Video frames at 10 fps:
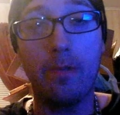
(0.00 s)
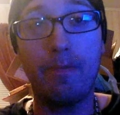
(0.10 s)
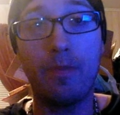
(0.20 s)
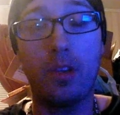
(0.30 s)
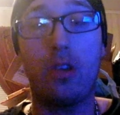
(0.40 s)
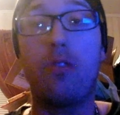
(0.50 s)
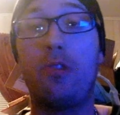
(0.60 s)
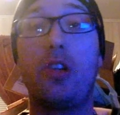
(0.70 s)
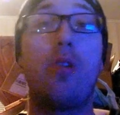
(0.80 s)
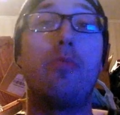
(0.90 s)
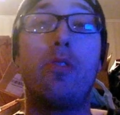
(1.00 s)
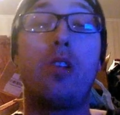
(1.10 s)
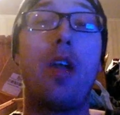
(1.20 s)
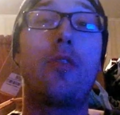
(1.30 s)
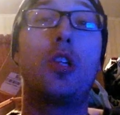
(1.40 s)
my girlfriend and Boots
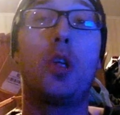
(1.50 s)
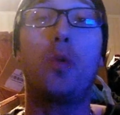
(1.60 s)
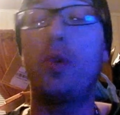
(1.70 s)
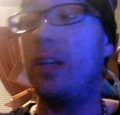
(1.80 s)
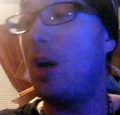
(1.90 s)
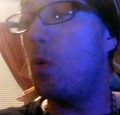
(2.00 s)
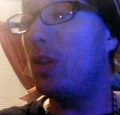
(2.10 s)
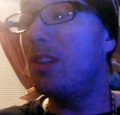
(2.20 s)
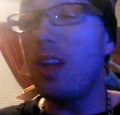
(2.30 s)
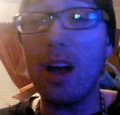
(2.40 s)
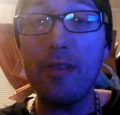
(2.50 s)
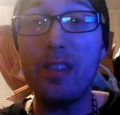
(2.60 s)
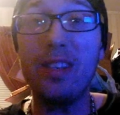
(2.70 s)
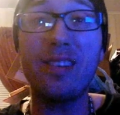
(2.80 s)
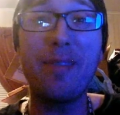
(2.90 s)
Cabin Chicken one would love
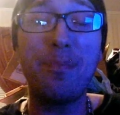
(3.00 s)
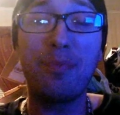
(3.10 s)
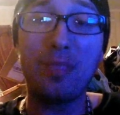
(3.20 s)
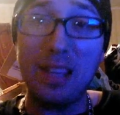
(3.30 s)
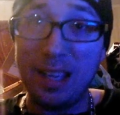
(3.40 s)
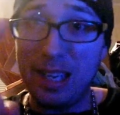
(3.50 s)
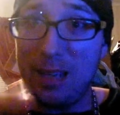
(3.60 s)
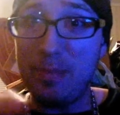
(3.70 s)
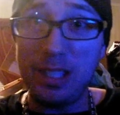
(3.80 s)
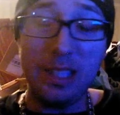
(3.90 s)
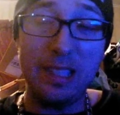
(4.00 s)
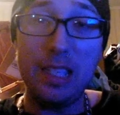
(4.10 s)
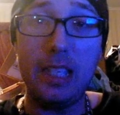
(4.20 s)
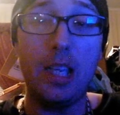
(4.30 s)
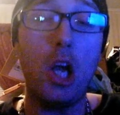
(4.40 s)
this
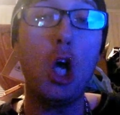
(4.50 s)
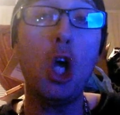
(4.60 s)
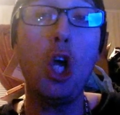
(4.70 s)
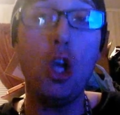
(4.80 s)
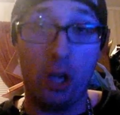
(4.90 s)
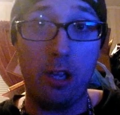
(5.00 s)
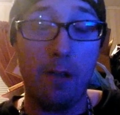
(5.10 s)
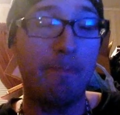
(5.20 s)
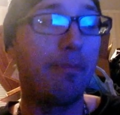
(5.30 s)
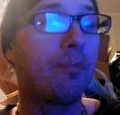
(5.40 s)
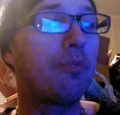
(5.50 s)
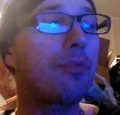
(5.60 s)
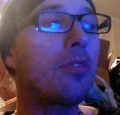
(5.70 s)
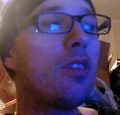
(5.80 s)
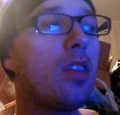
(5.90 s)
MTD hookup
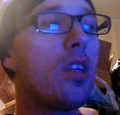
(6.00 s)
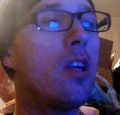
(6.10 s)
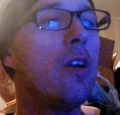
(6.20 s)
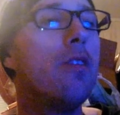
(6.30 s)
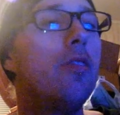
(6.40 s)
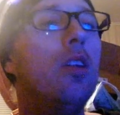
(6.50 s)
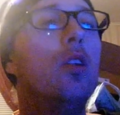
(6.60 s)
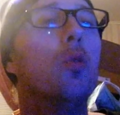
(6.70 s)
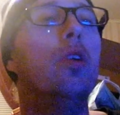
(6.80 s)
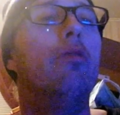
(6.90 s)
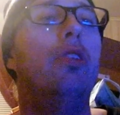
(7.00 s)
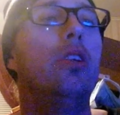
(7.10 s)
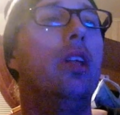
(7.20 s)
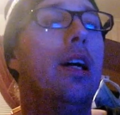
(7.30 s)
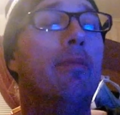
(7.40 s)
say the reveal
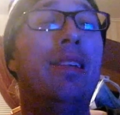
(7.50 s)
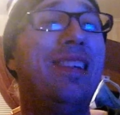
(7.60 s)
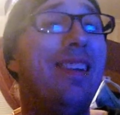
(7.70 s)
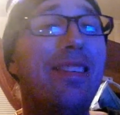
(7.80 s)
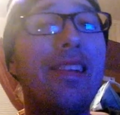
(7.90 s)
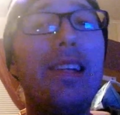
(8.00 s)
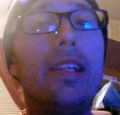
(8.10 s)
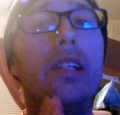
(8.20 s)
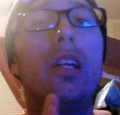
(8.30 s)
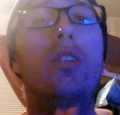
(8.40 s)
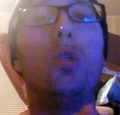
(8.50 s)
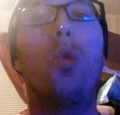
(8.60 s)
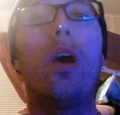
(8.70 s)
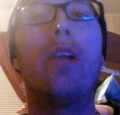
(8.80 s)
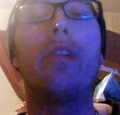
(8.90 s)
up. I think he did
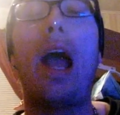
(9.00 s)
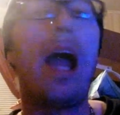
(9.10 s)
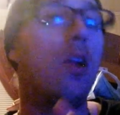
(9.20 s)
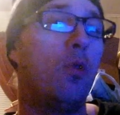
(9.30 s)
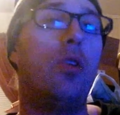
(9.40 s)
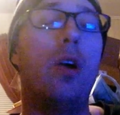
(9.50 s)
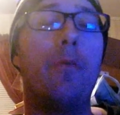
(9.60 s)
twice, I don't know.